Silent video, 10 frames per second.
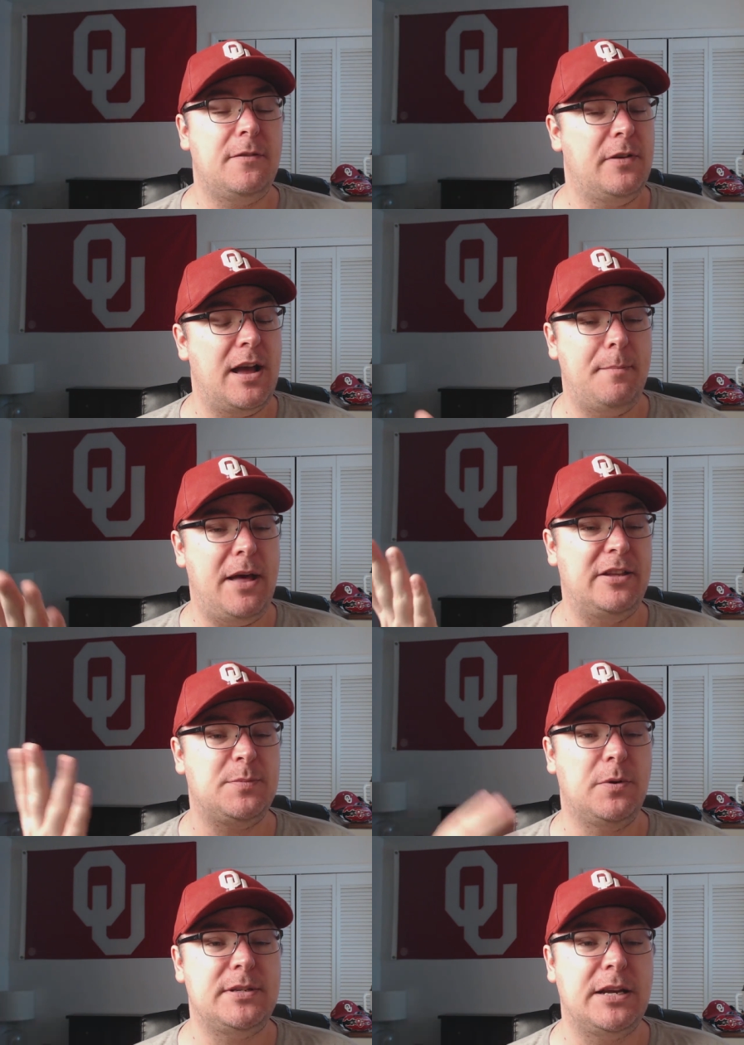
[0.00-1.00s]
If you got Bally
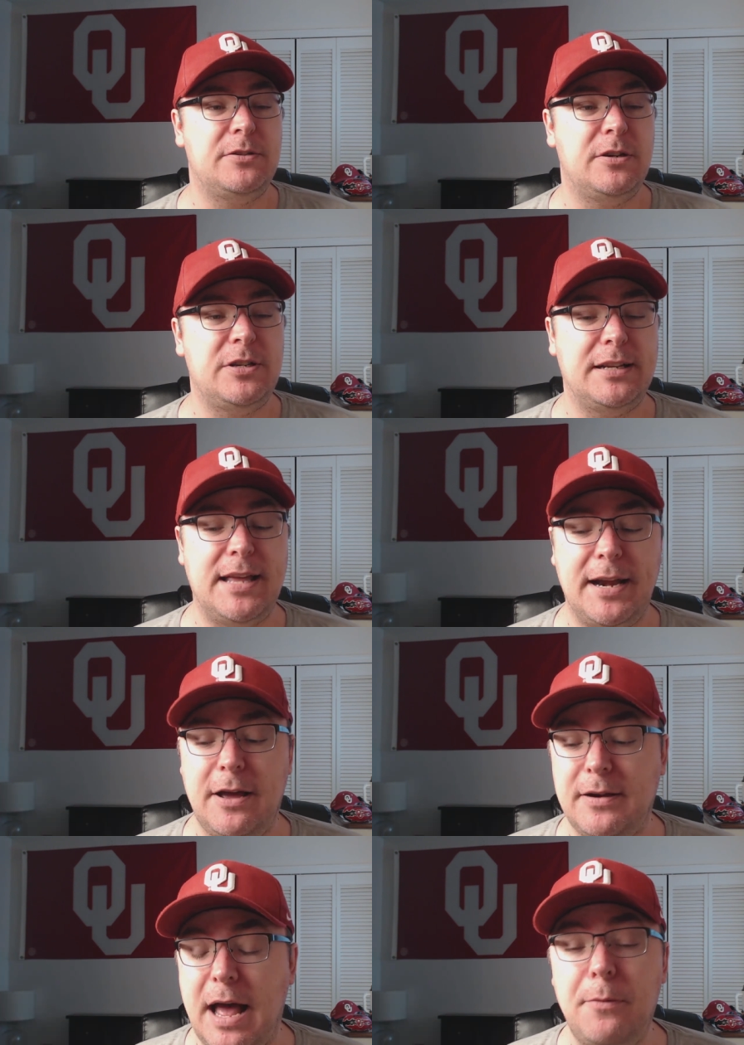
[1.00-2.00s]
Sports Extra, check that
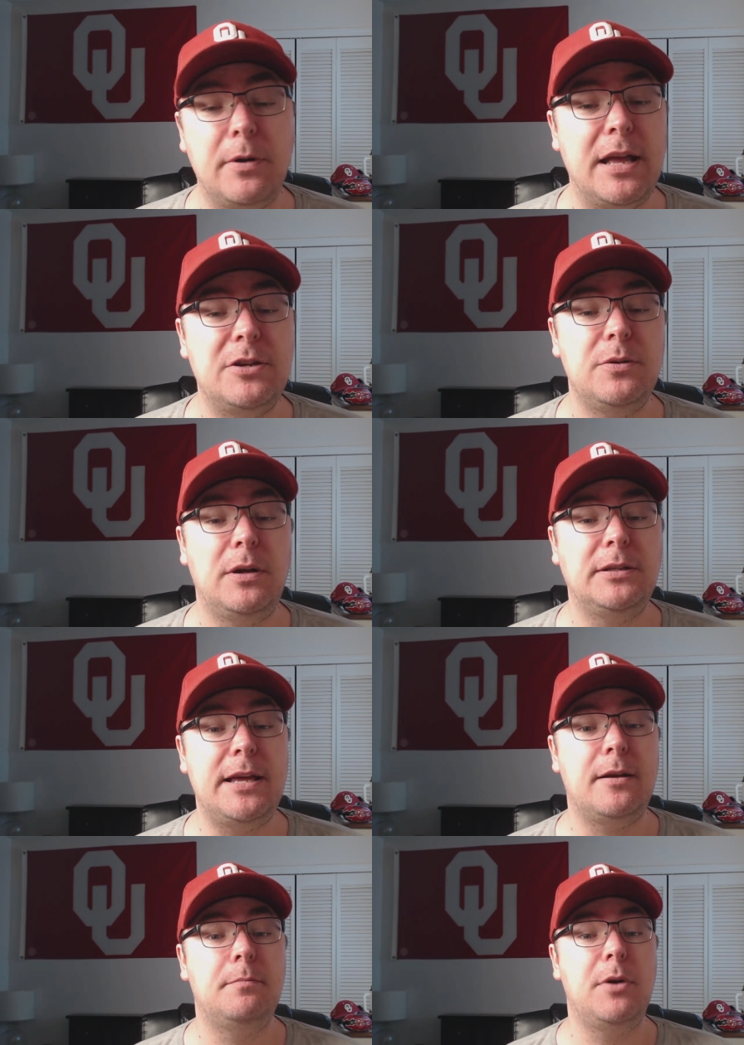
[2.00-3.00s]
out. I will catch you all
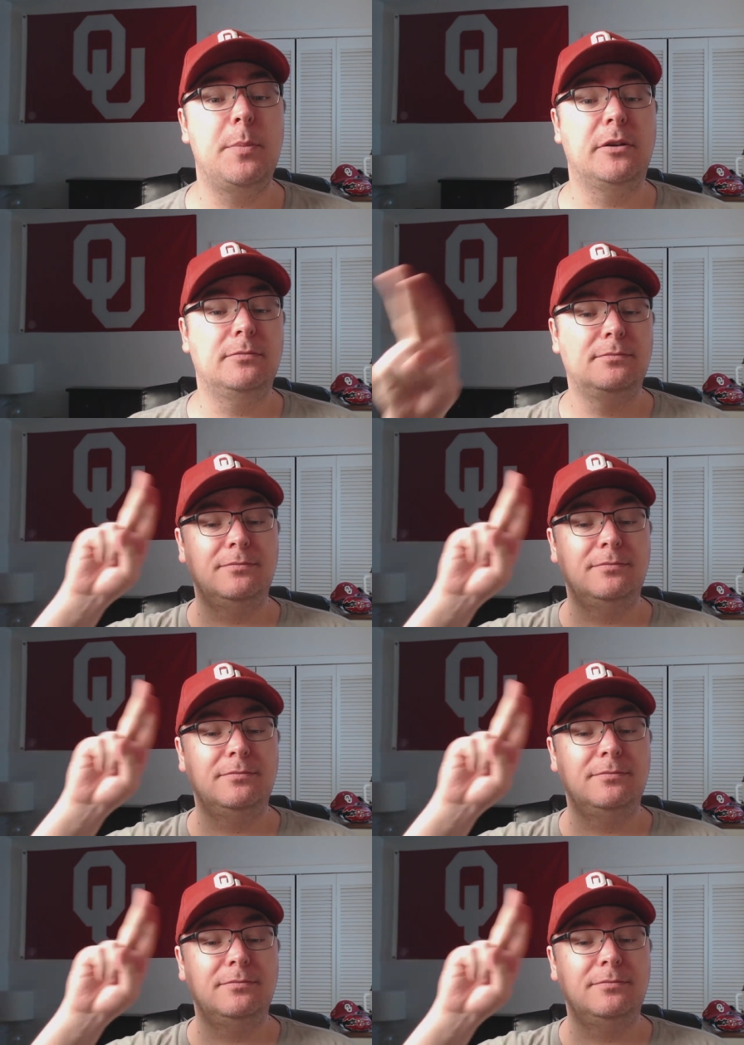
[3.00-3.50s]
later. Boomer.